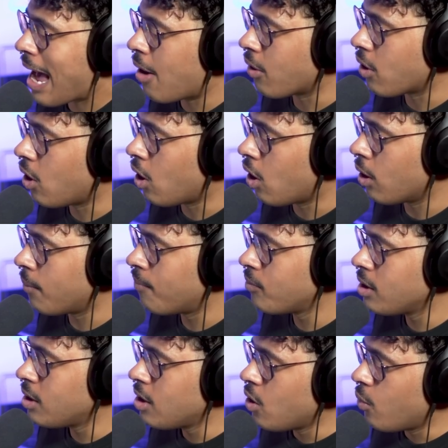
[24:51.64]
alcohol,
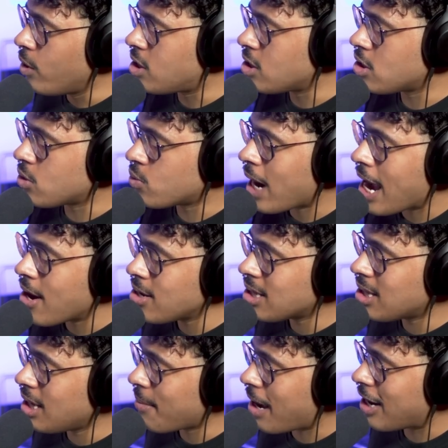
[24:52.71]
which is
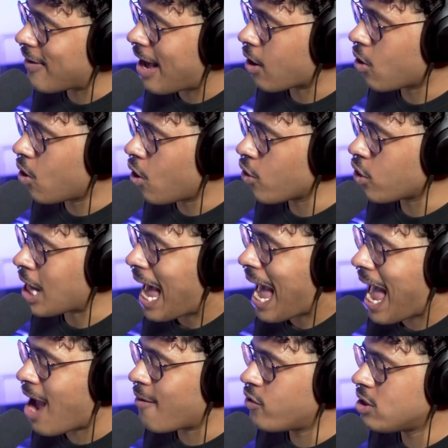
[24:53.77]
around the amount of alcohol the
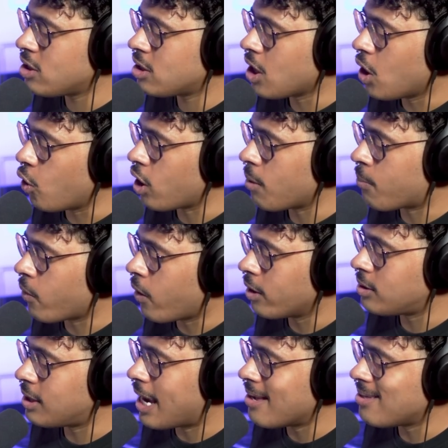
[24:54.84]
average adult can
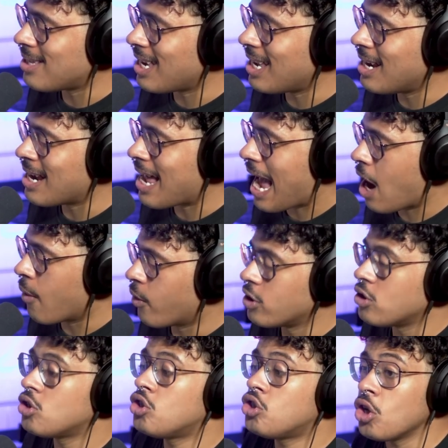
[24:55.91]
process in an
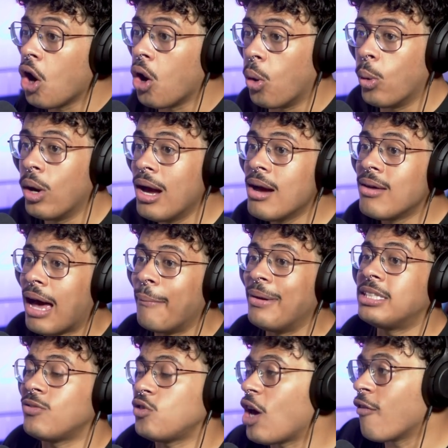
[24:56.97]
hour. So that
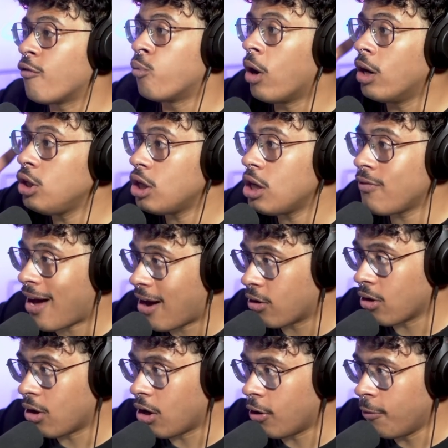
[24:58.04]
means if you have one unit of
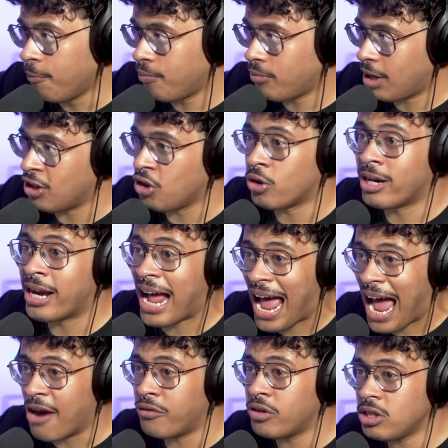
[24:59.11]
alcohol and you're an
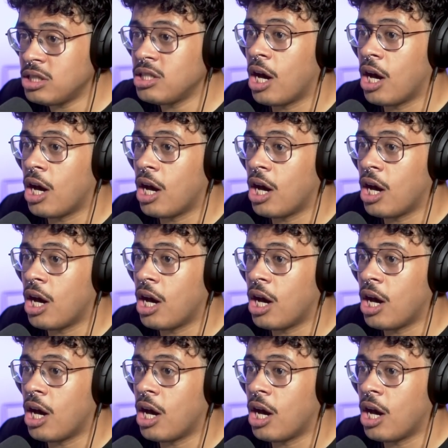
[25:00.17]
average